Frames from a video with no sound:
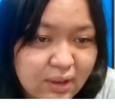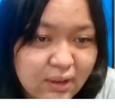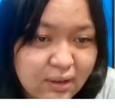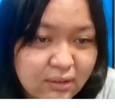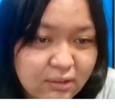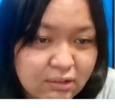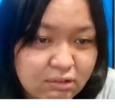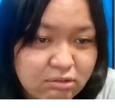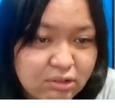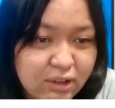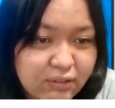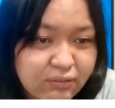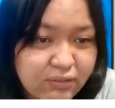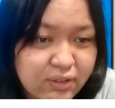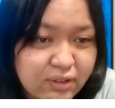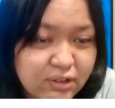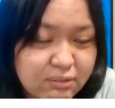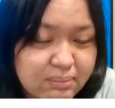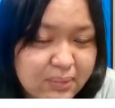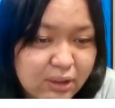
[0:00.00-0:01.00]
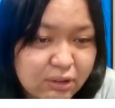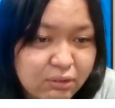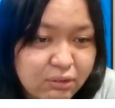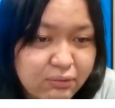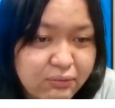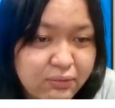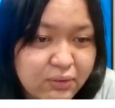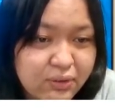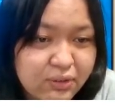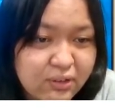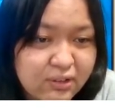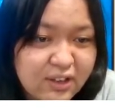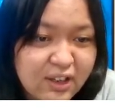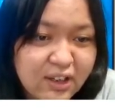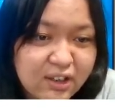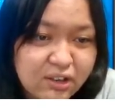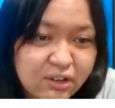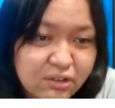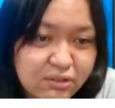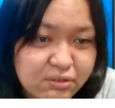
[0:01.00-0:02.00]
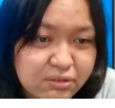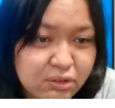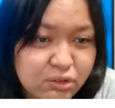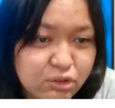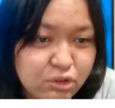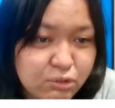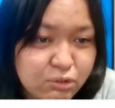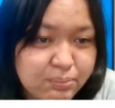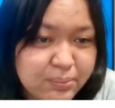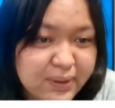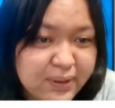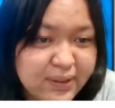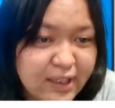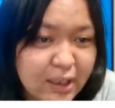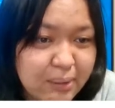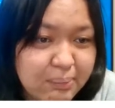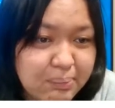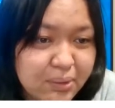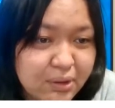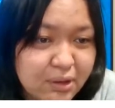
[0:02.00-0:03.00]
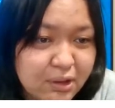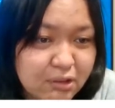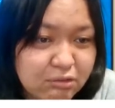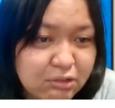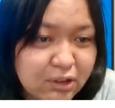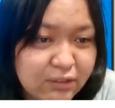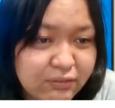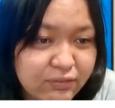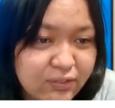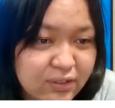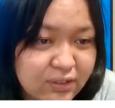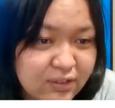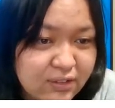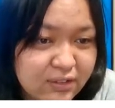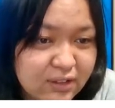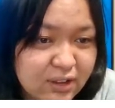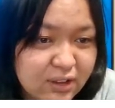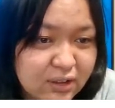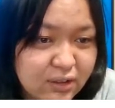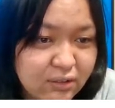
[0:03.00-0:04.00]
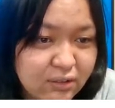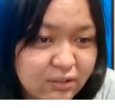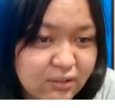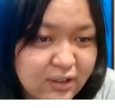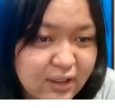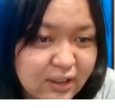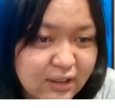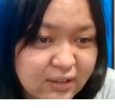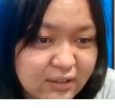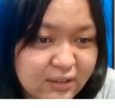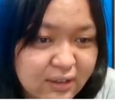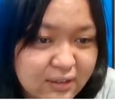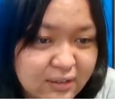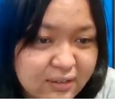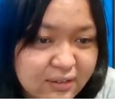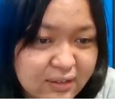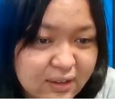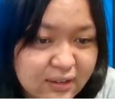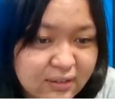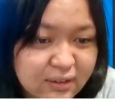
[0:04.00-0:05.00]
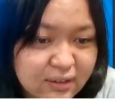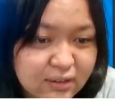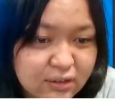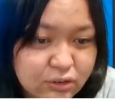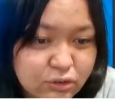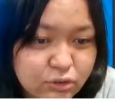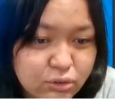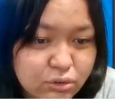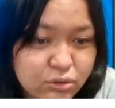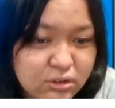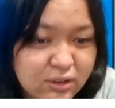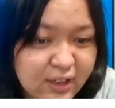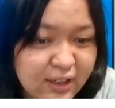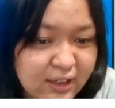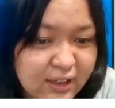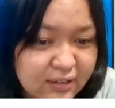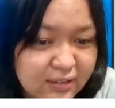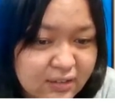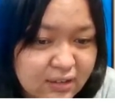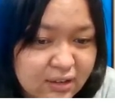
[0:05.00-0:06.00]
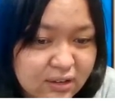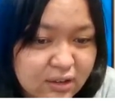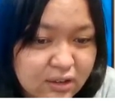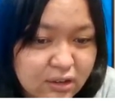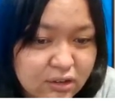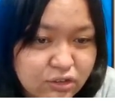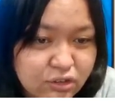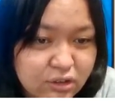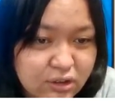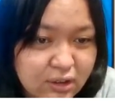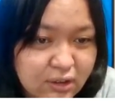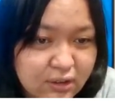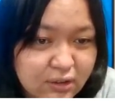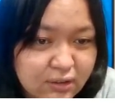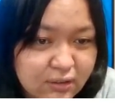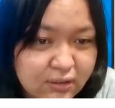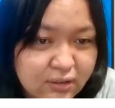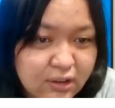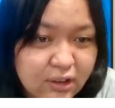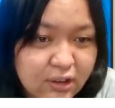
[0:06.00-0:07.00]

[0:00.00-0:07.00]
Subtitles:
The reference microphones are used to pick up the reference signals and then send it to the ANC controllers.